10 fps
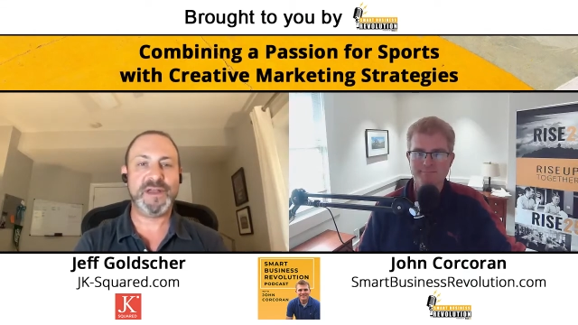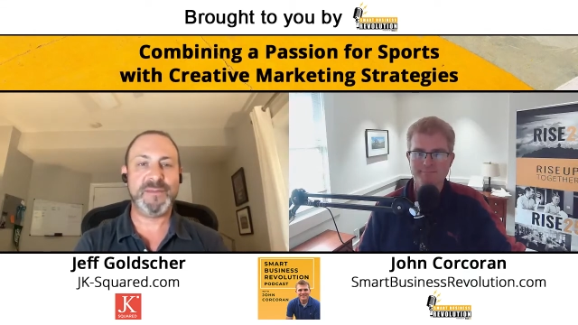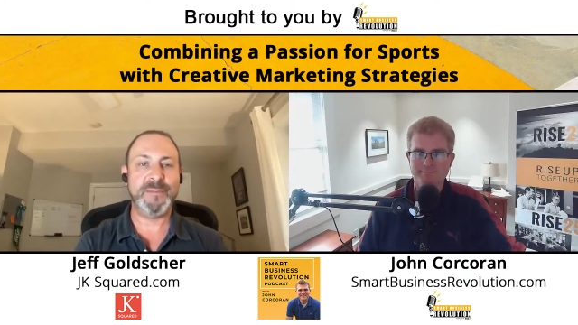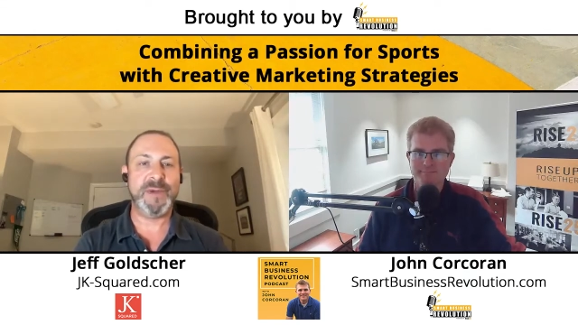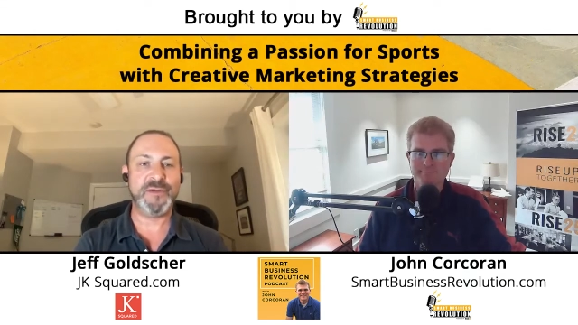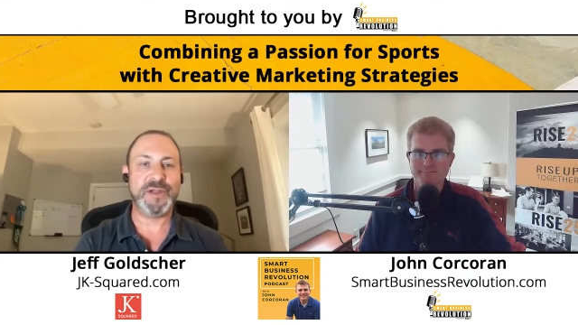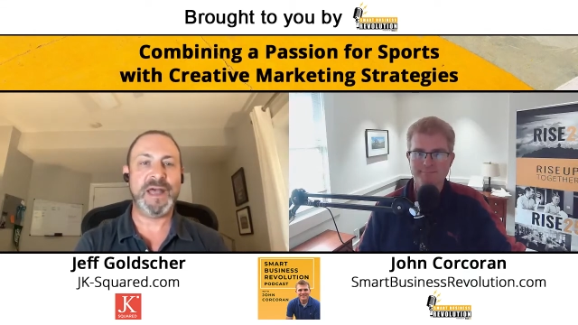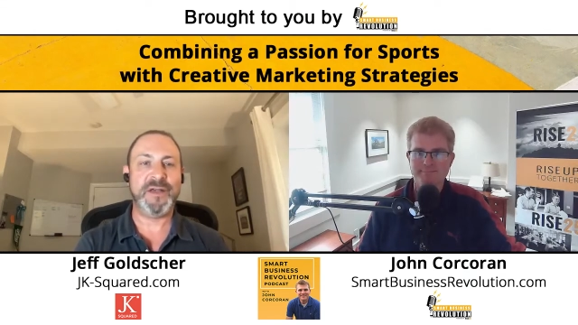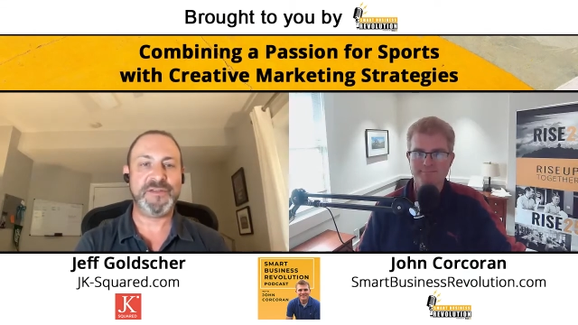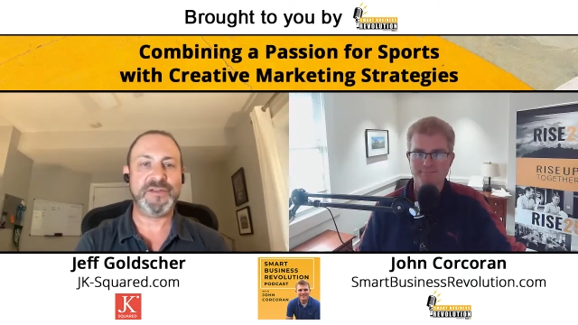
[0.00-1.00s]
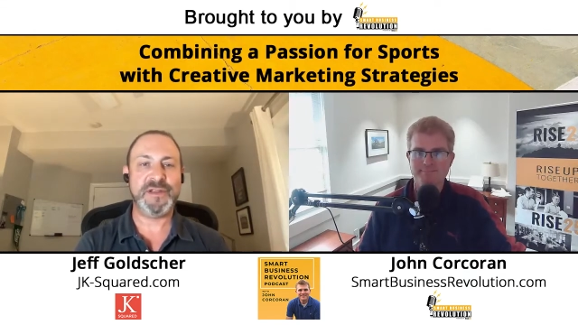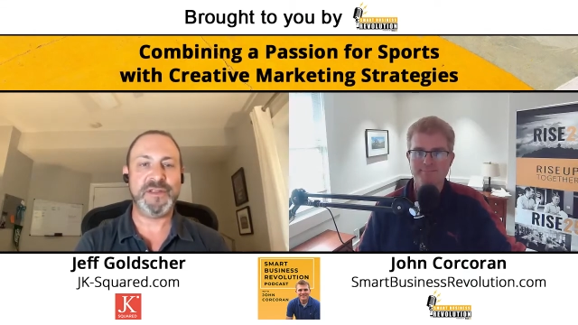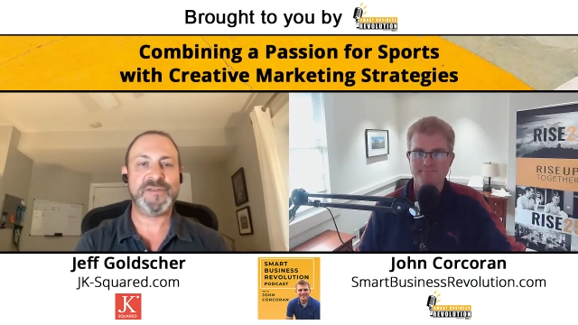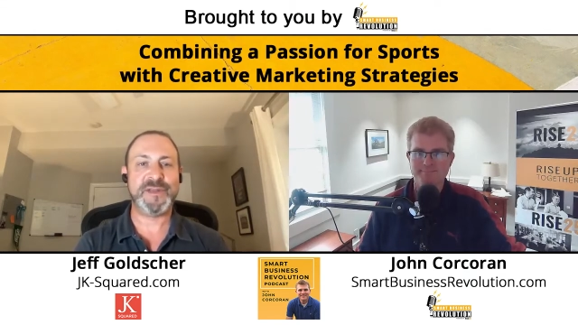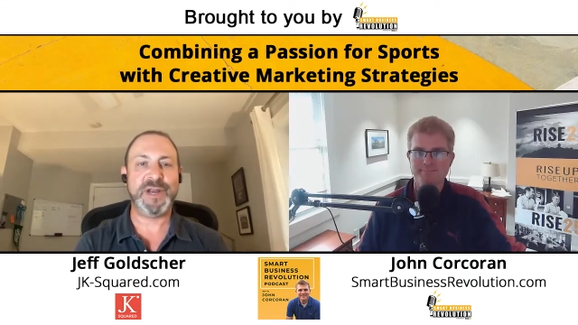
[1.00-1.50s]
Speaker 1: Uh, my mother yells, you, you know,
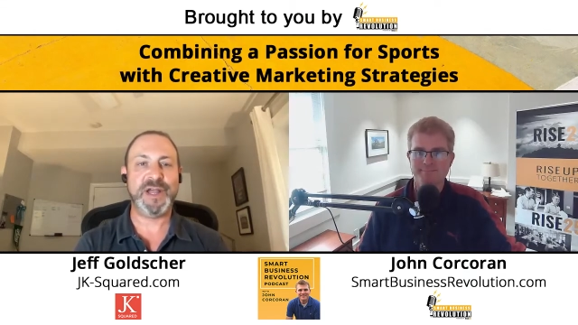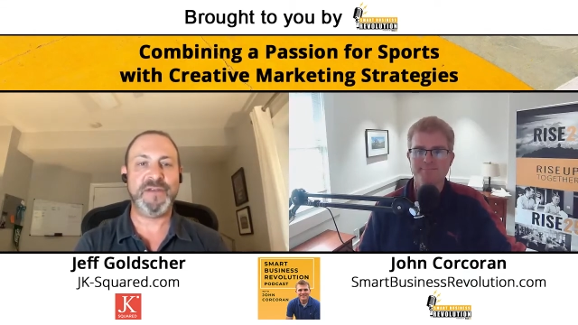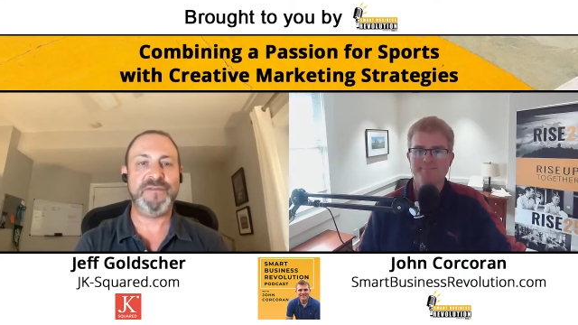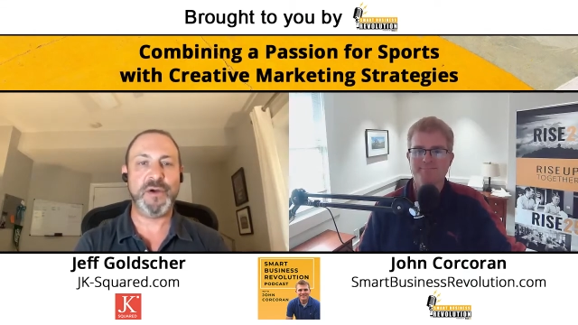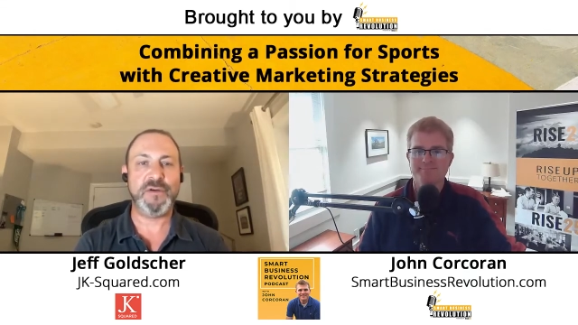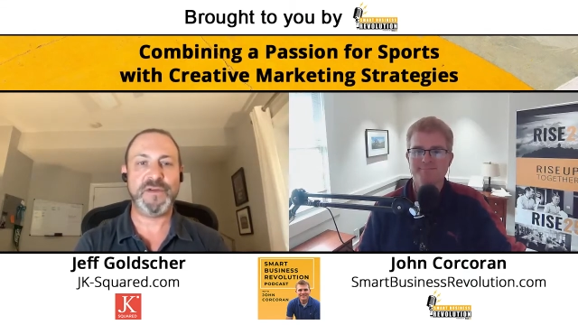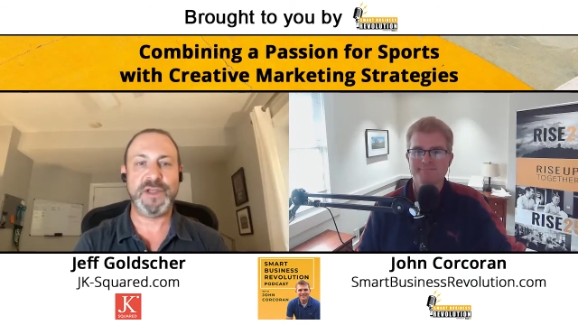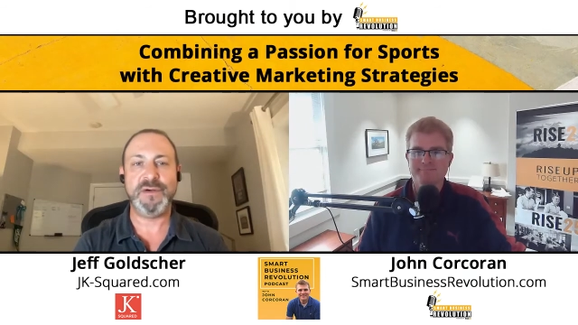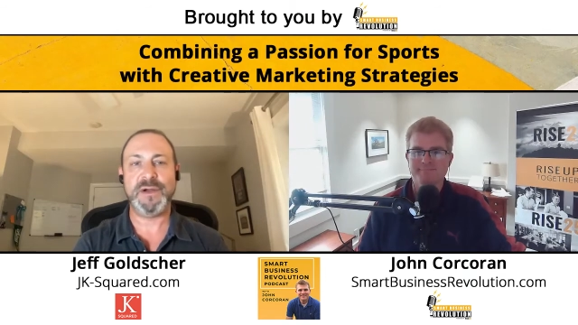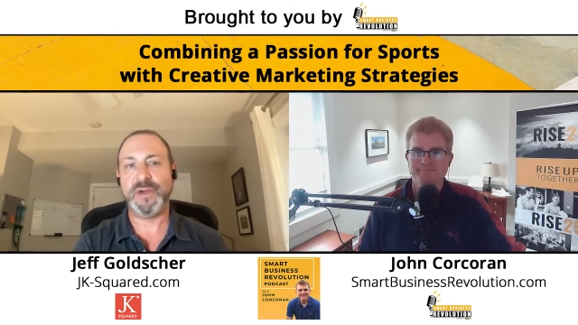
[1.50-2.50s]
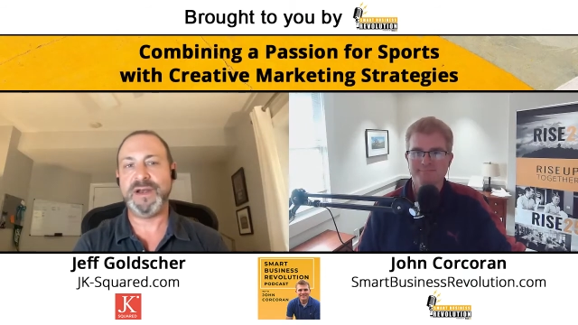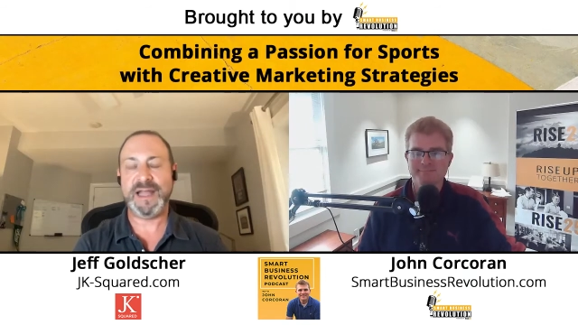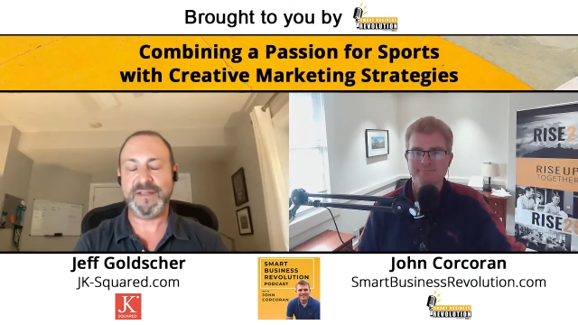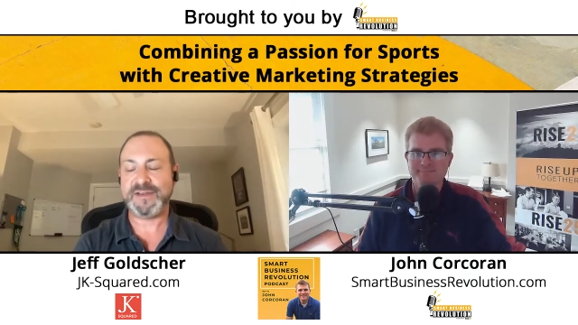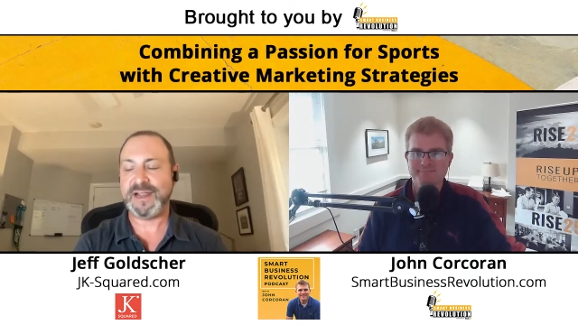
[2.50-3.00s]
there's somebody on the phone for you. I run
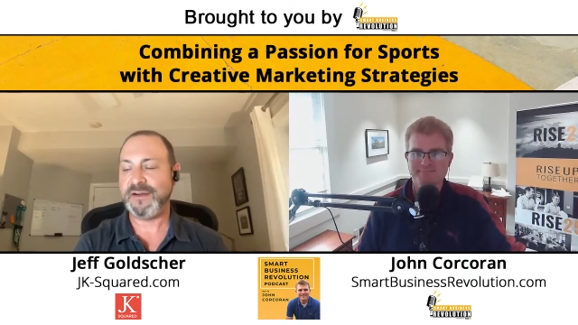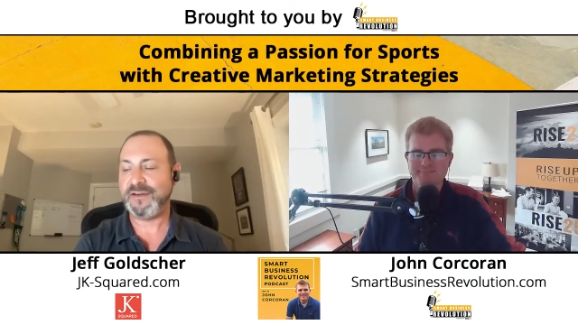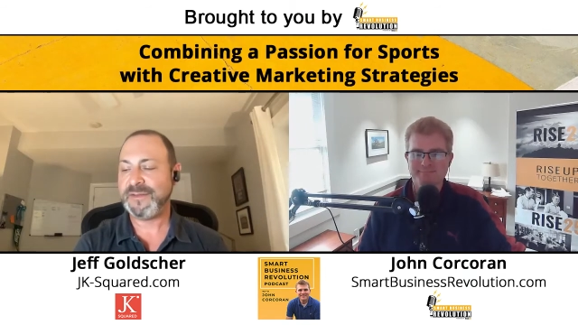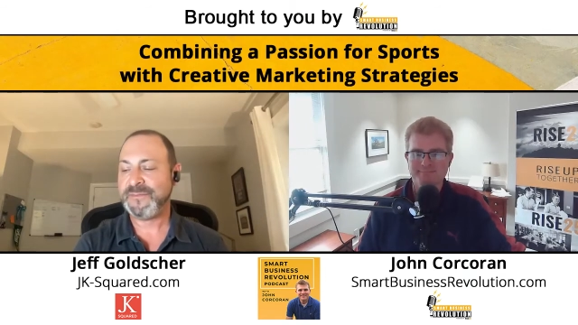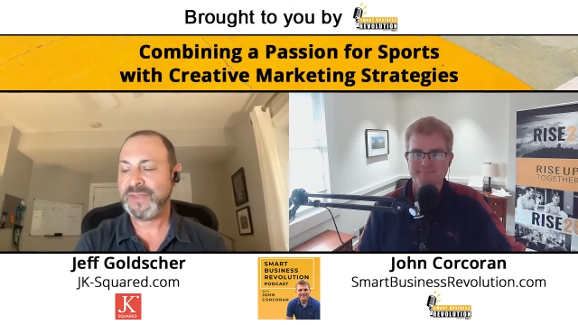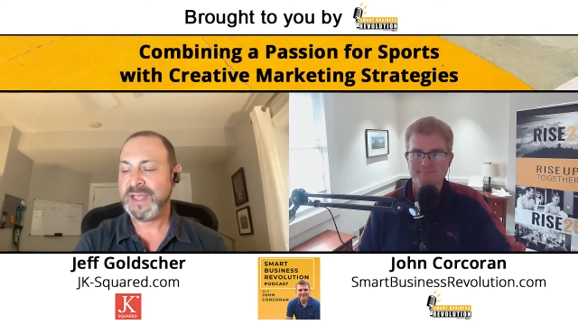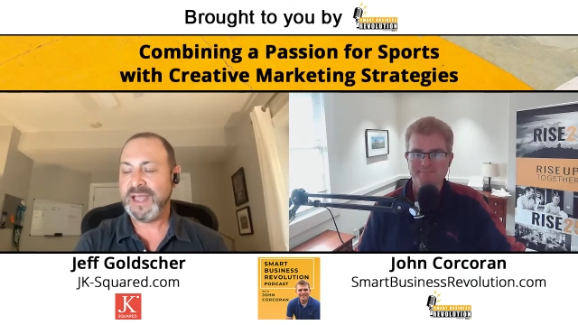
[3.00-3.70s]
downstairs,